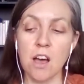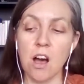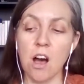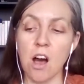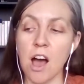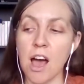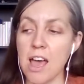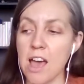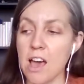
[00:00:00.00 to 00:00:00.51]

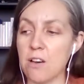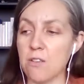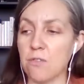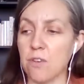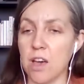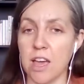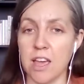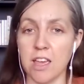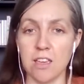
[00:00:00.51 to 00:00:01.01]
I have
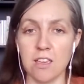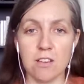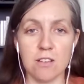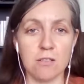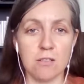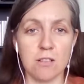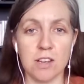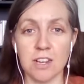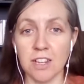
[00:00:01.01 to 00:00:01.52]
a
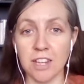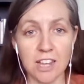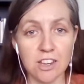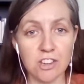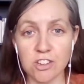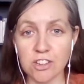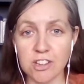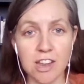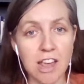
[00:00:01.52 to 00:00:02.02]

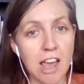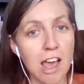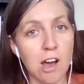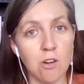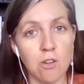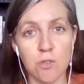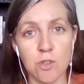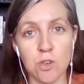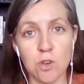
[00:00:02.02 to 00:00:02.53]
collection now
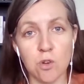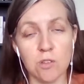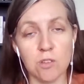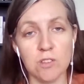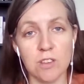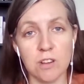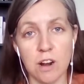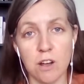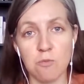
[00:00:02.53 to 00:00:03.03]
of the oils
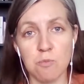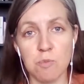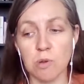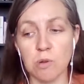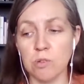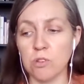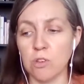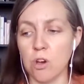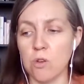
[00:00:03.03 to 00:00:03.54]
that I've
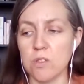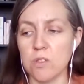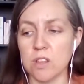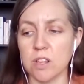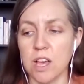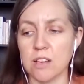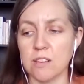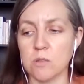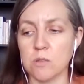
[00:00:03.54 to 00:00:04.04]
built over the
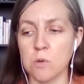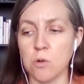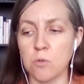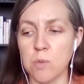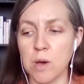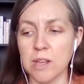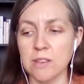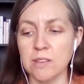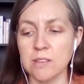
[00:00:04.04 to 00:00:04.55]
last 12
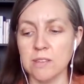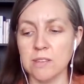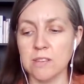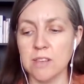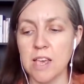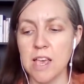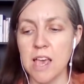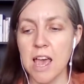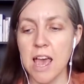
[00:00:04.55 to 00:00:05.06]
months,
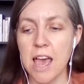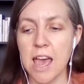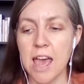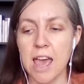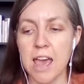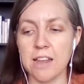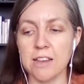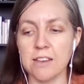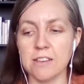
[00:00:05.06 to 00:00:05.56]

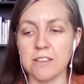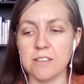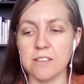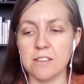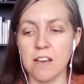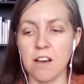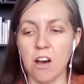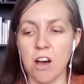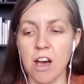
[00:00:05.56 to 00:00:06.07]
And
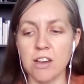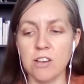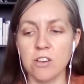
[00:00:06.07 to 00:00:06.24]
I